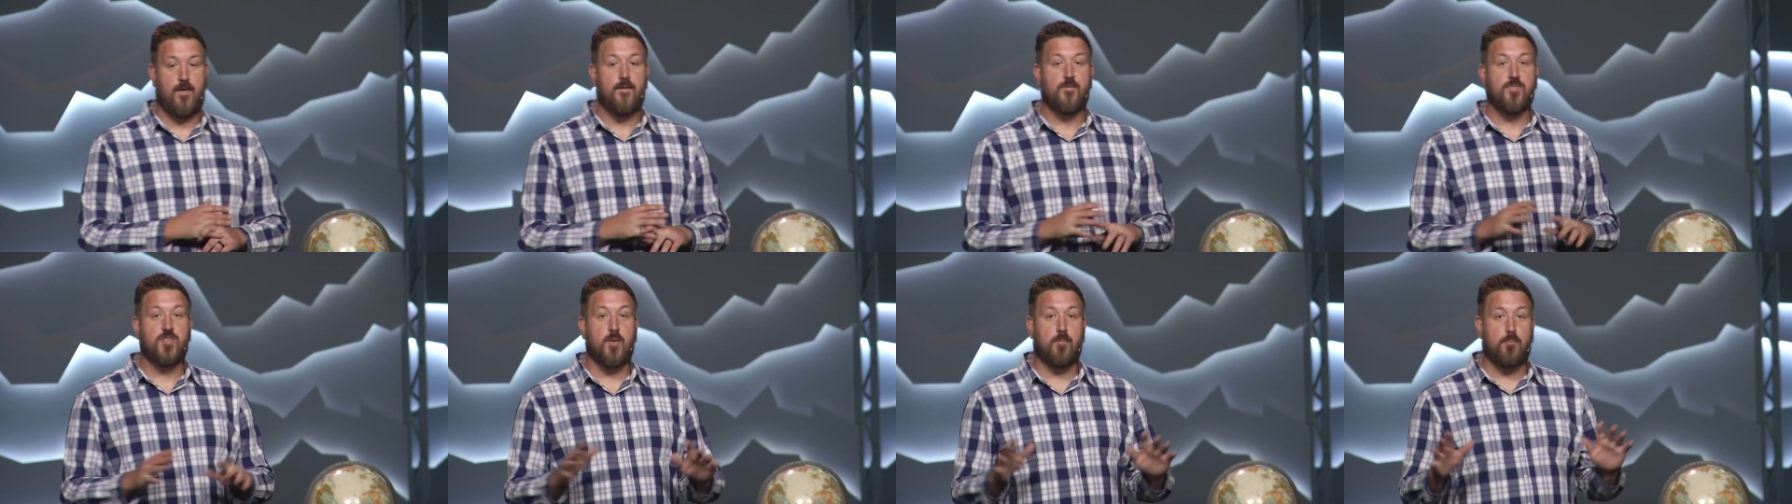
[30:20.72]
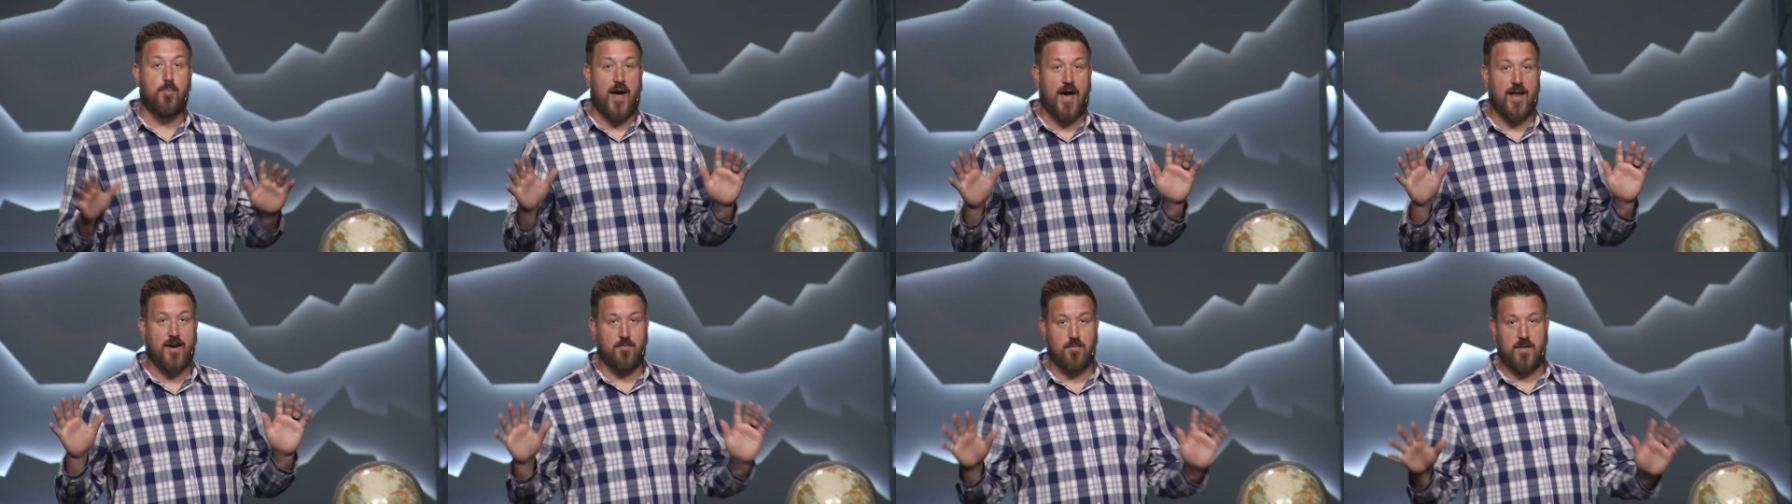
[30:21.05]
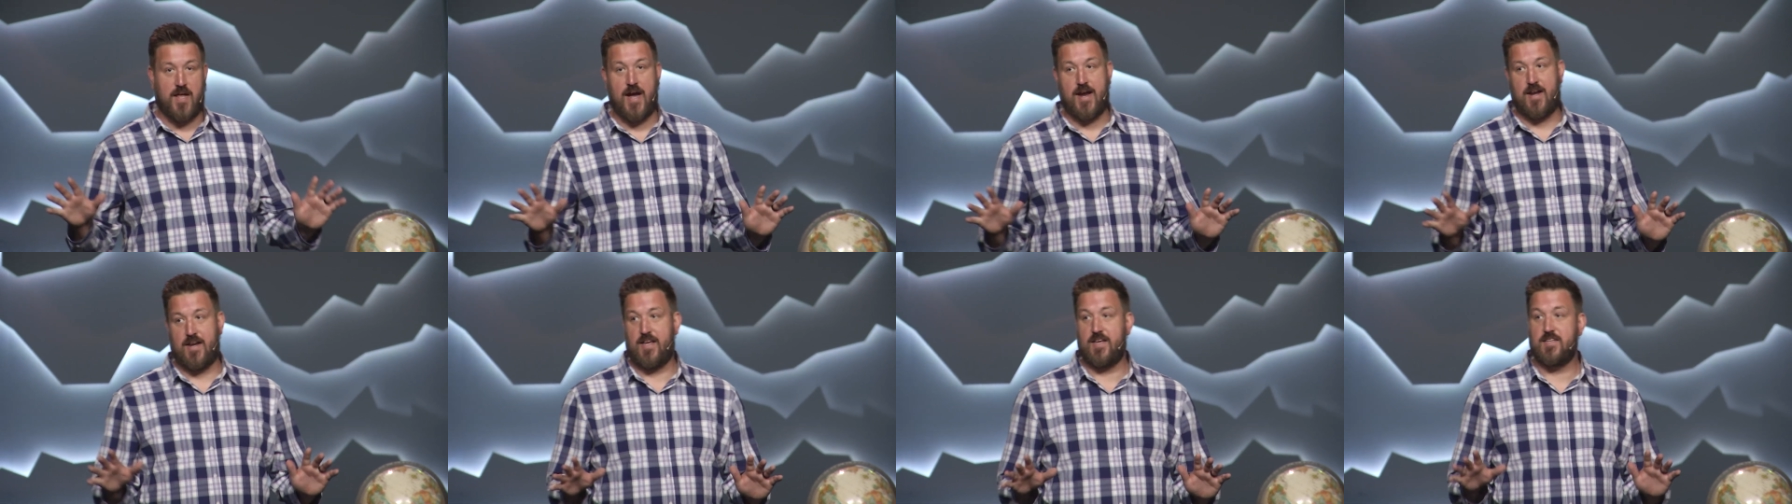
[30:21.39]
The bottom
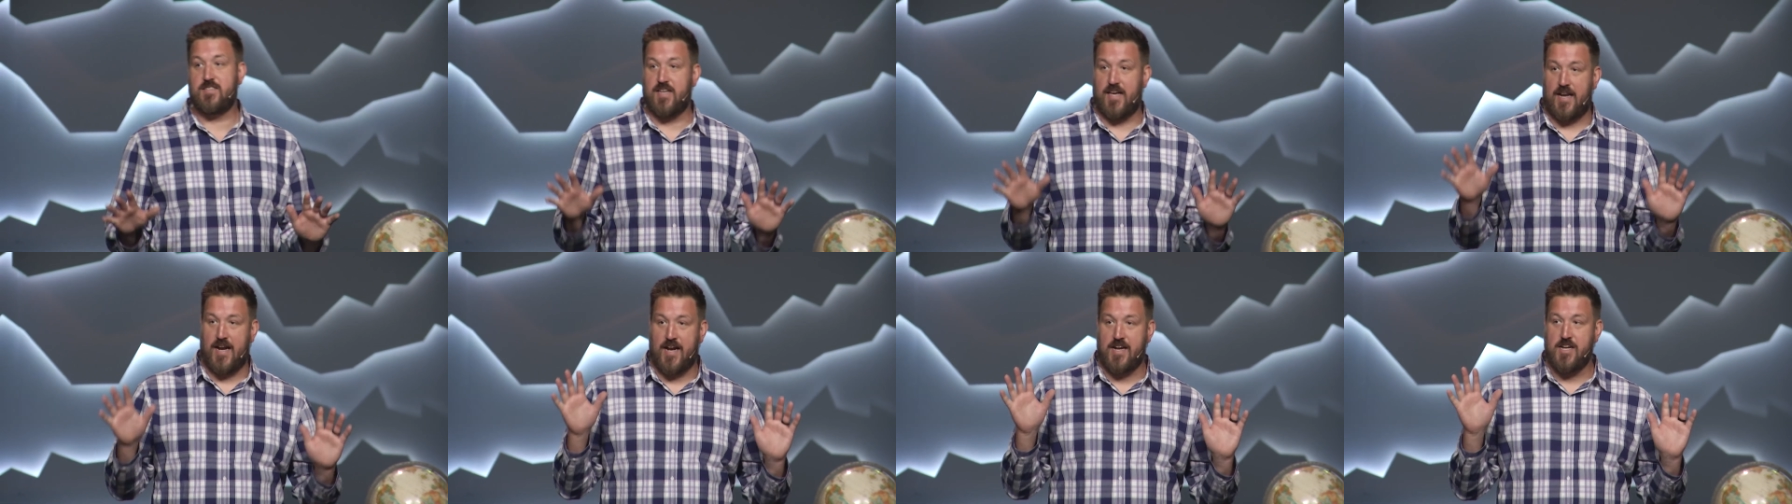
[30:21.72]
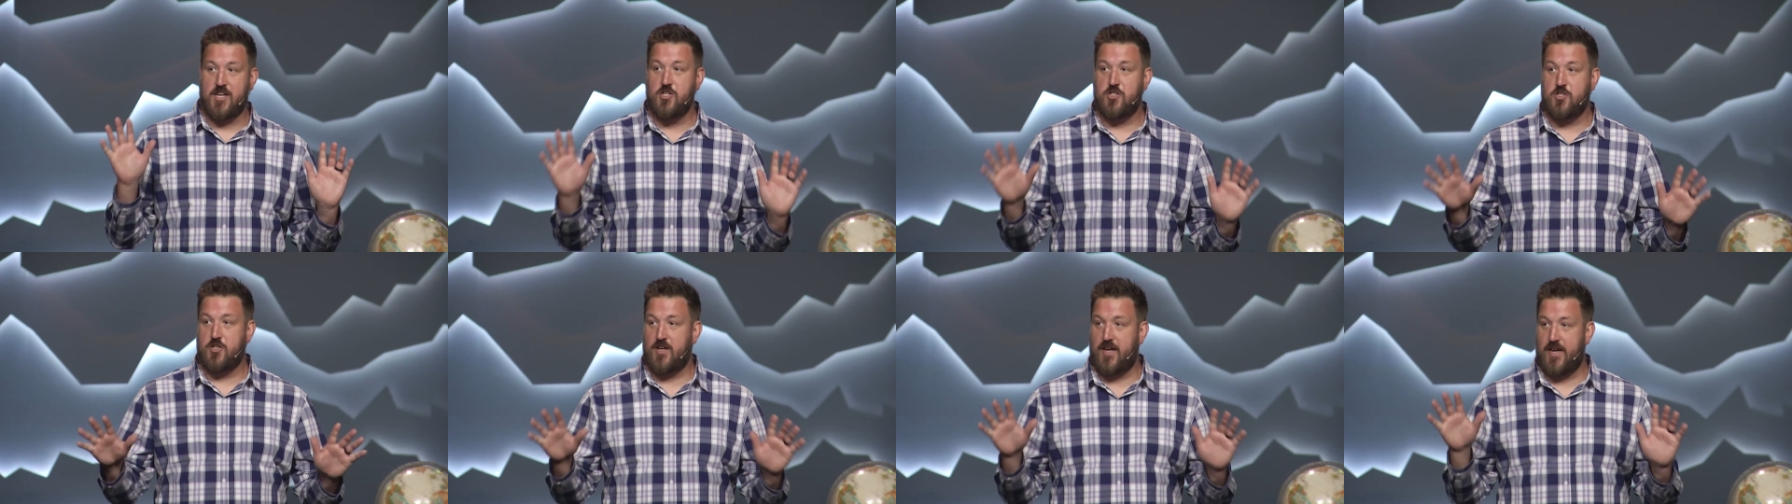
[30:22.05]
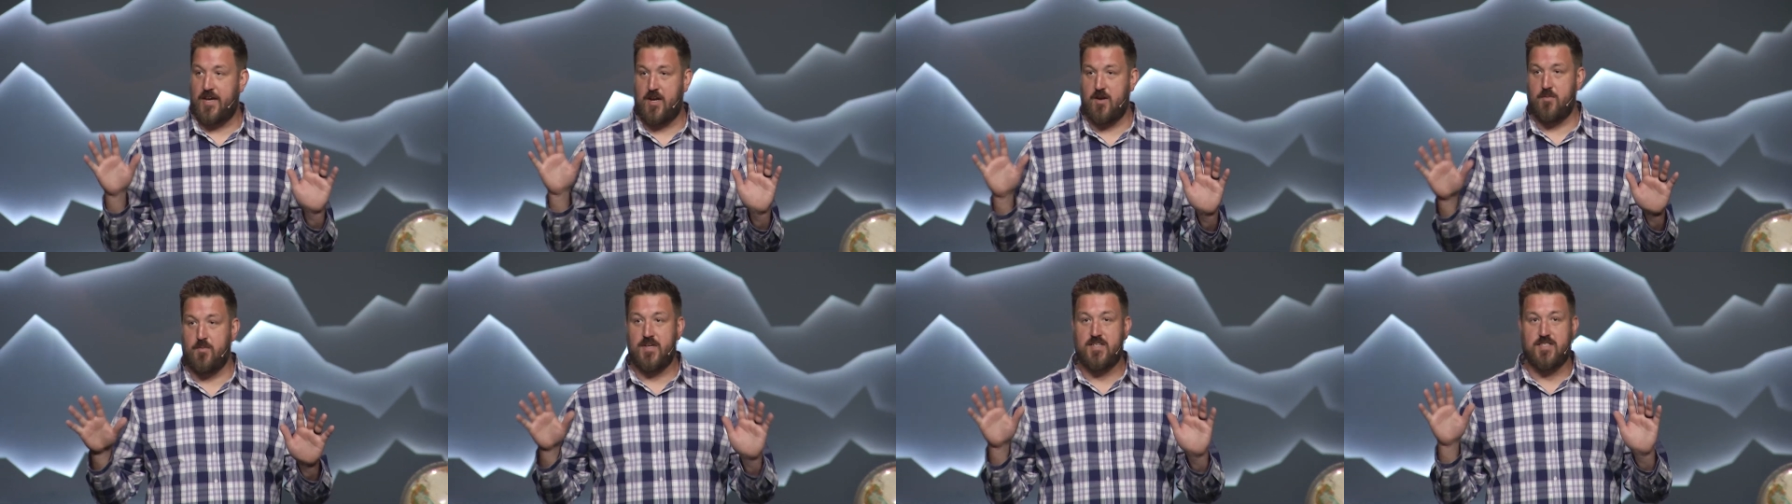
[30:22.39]
line is, and I need you to
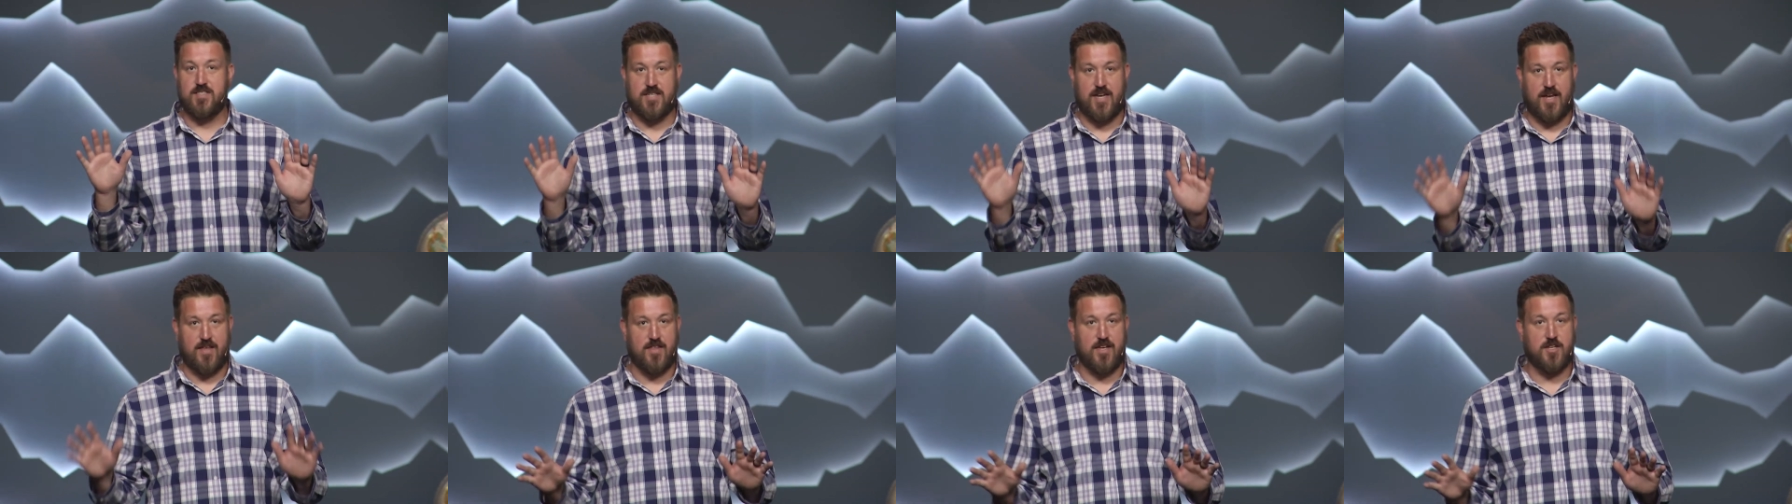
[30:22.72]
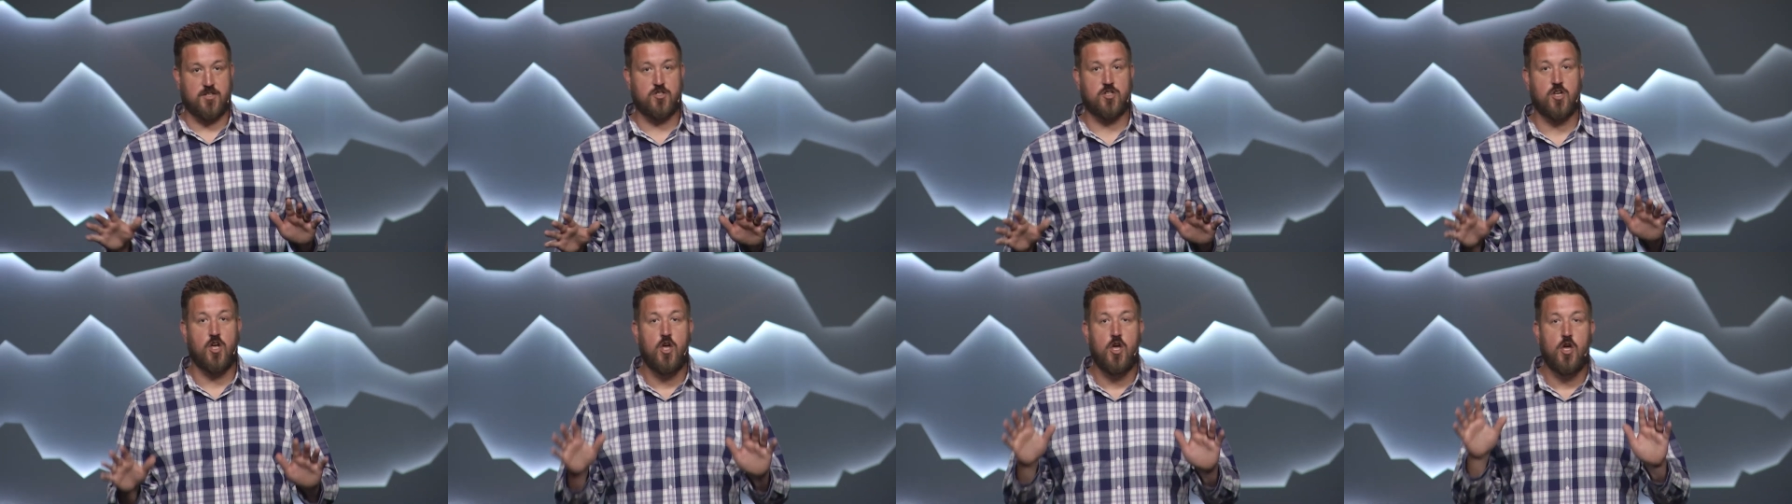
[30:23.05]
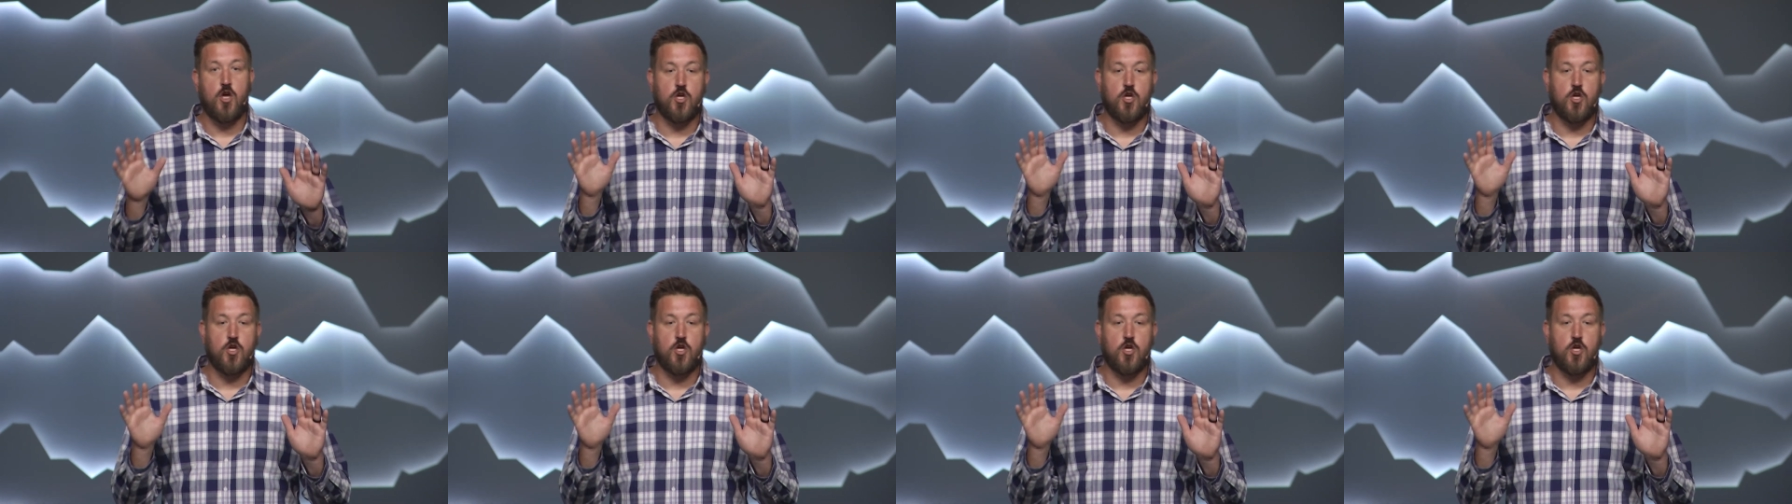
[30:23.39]
hear me say this,